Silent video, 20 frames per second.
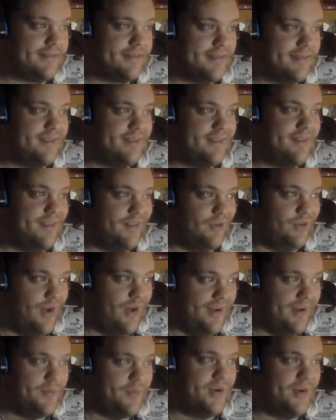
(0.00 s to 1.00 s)
And a
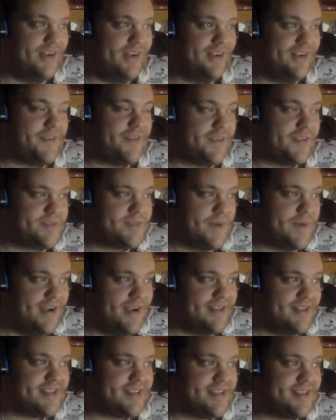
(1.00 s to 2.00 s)
lot of them are near-death
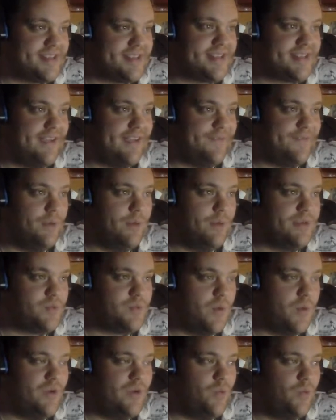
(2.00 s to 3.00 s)
experiences. If there was
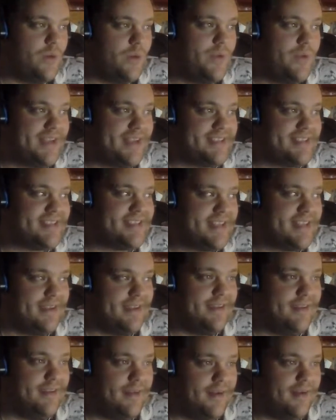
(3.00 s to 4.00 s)
one where we could
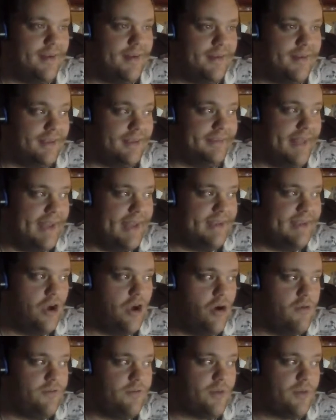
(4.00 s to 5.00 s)
see a let
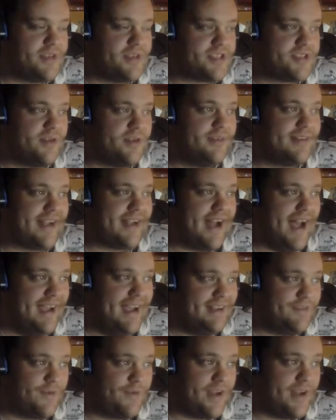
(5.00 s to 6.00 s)
know from a certain
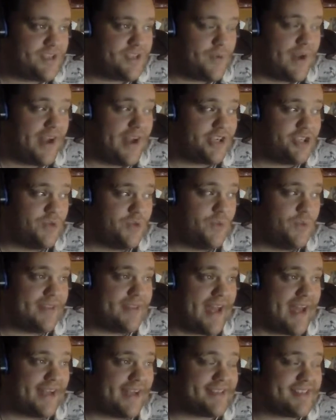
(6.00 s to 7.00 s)
kind of resurrection with
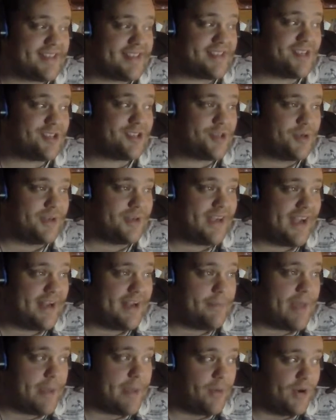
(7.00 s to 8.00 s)
access to certain kind
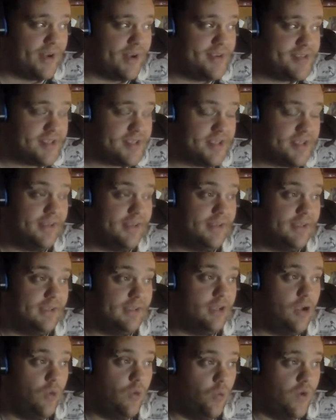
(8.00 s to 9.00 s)
of memories,
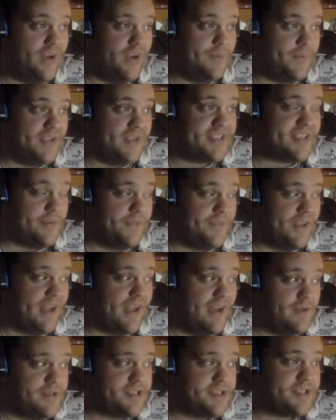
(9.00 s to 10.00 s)
would it be something
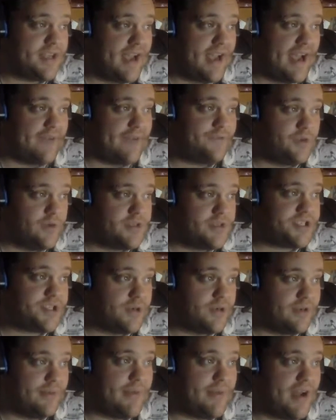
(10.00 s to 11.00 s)
else after a
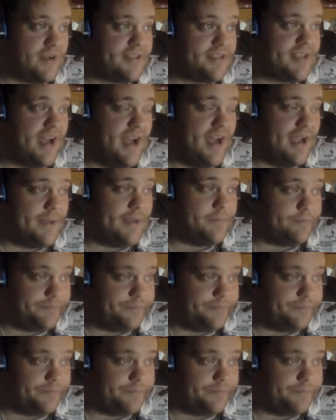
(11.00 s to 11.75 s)
certain amount of time?